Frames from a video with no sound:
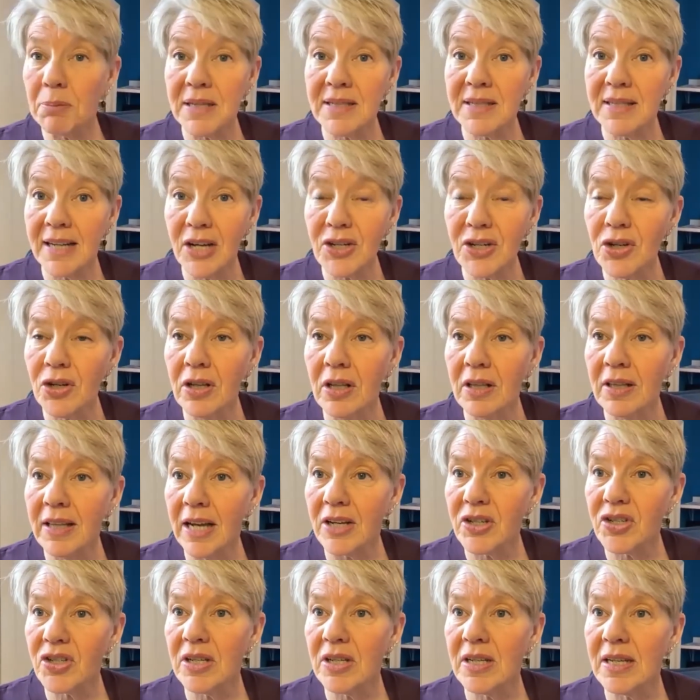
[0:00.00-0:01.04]
this presidential
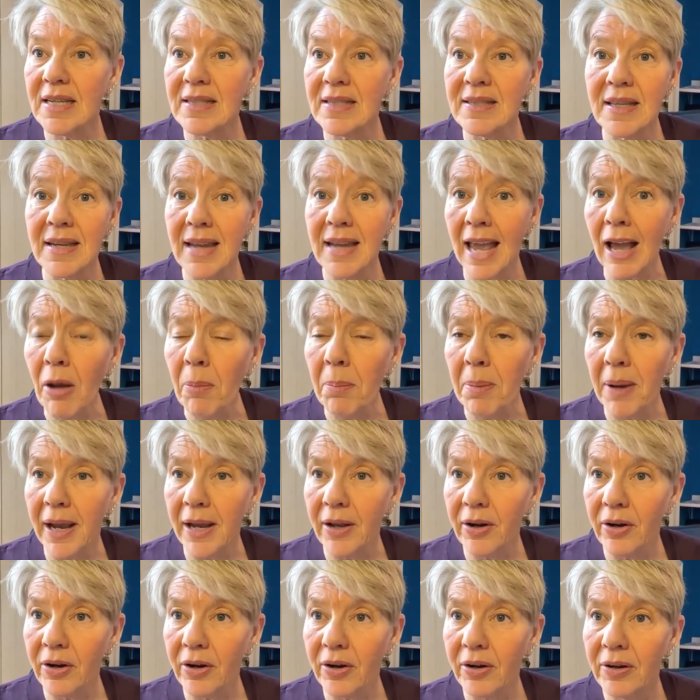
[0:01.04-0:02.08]
election is a nail
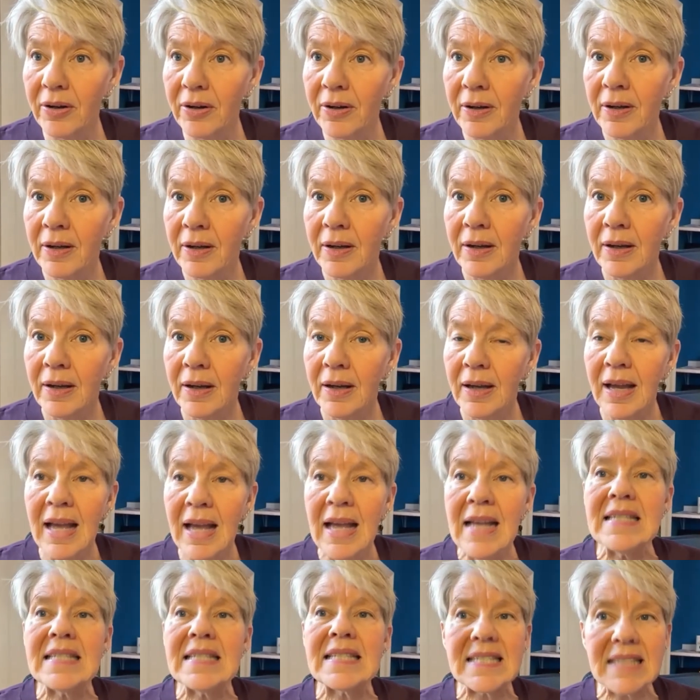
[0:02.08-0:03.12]
biter.
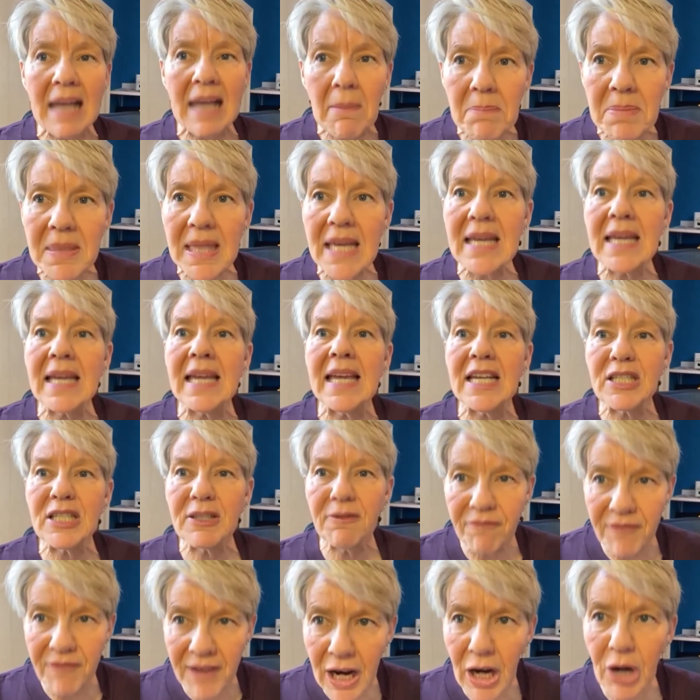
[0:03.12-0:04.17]
Something
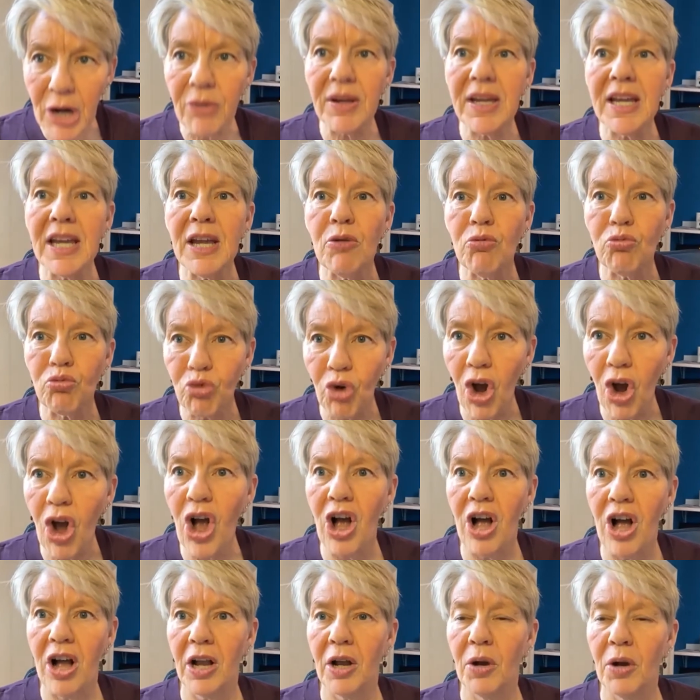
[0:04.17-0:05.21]
is very
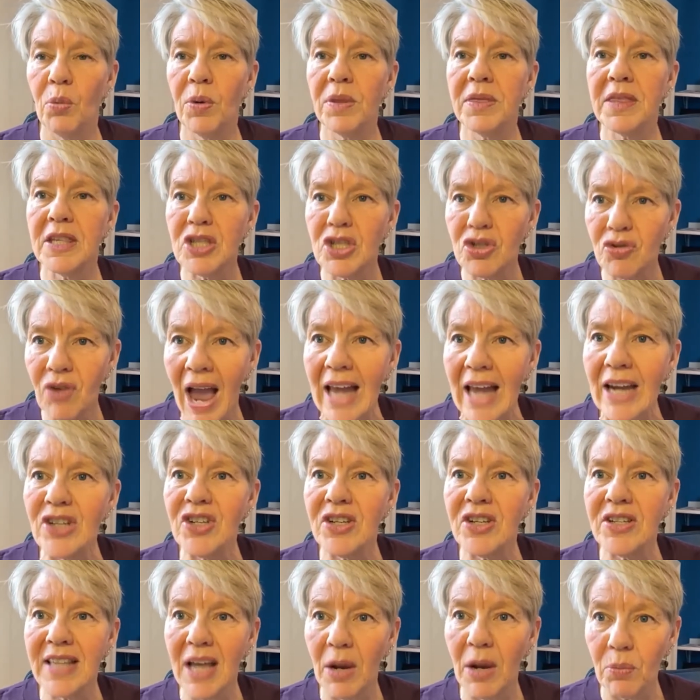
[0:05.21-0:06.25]
wrong with the
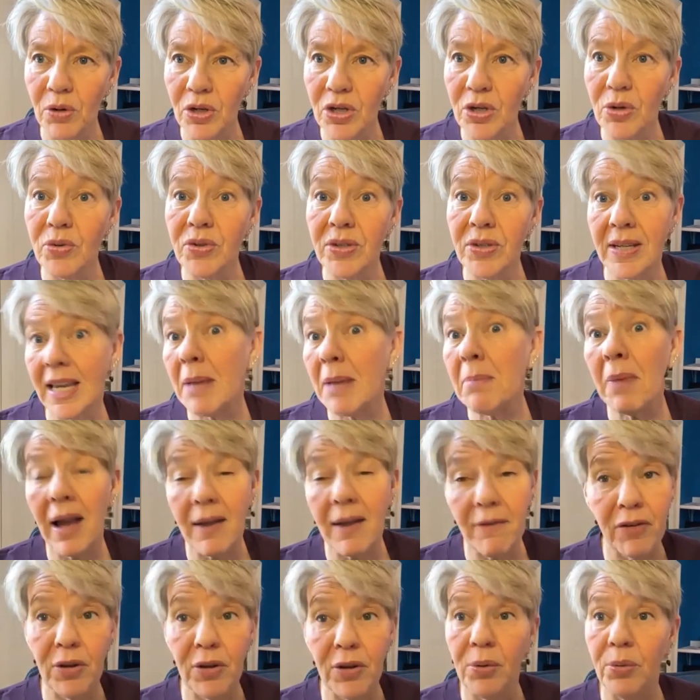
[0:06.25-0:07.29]
strategies that we're using, in
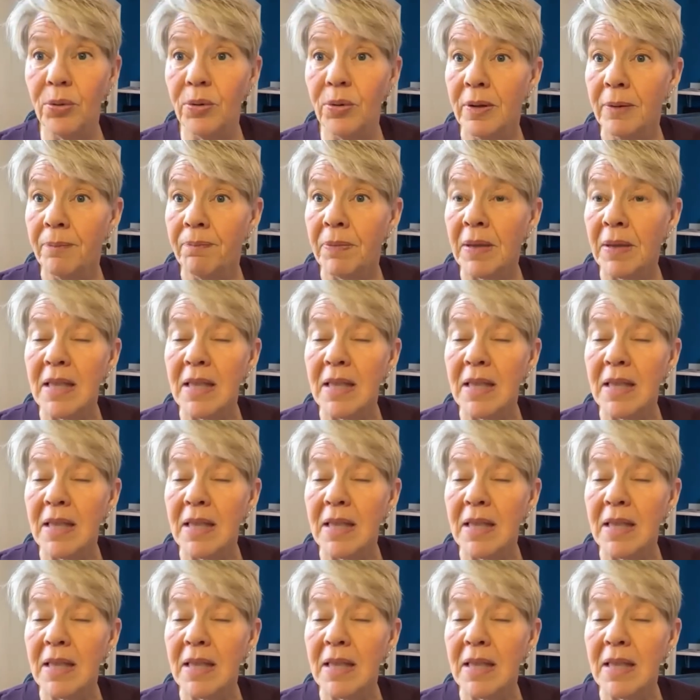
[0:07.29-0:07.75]
my view.